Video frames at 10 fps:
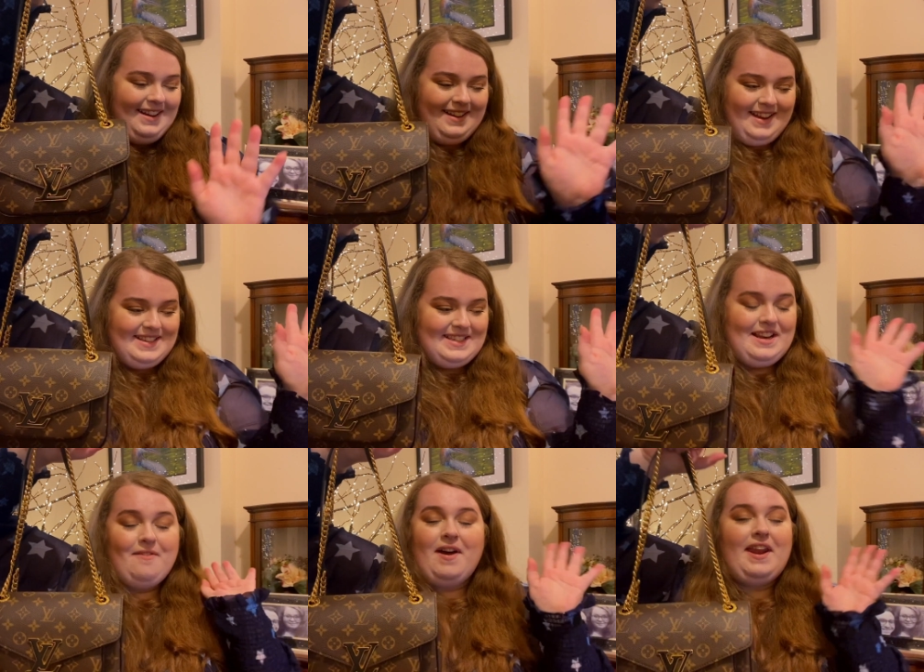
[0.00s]
I just
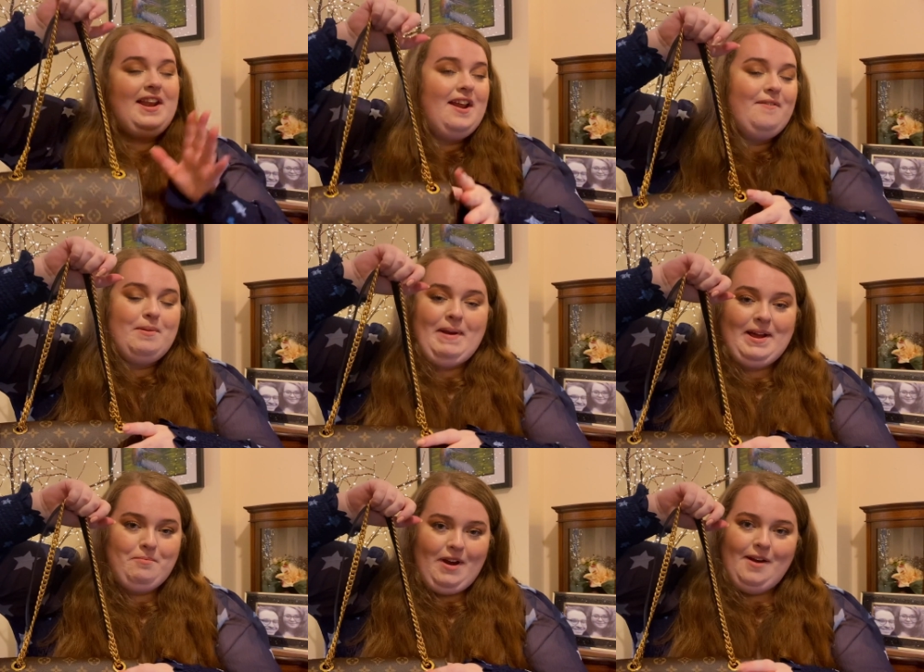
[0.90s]
love, and I love the
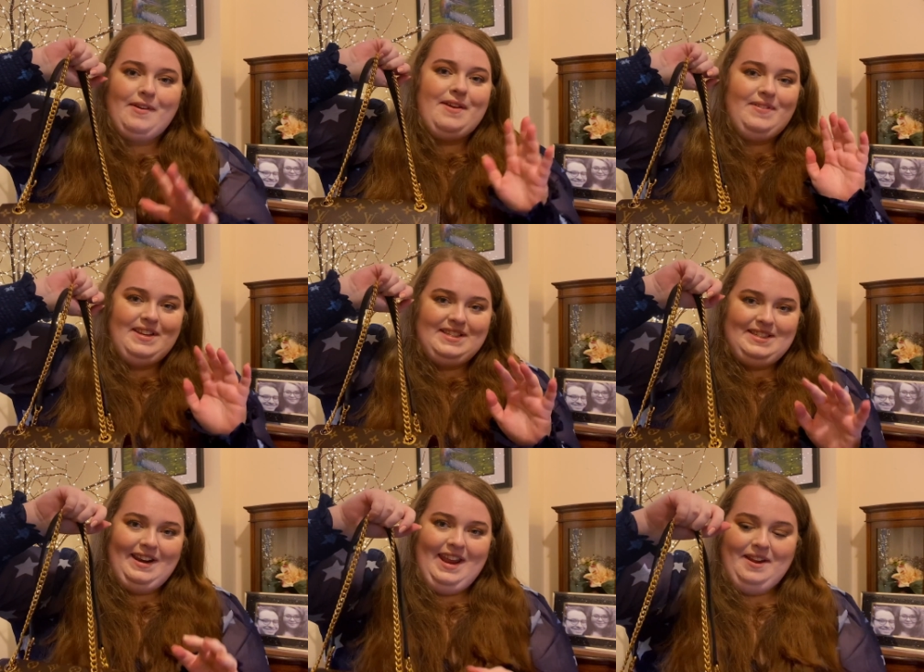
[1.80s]
black and brown. I think it's
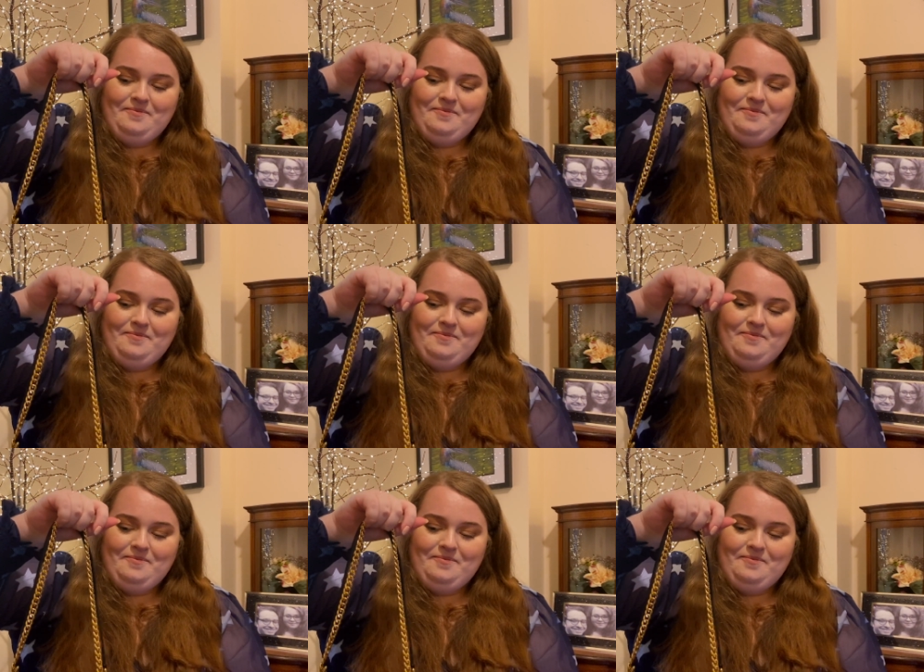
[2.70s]
stunning.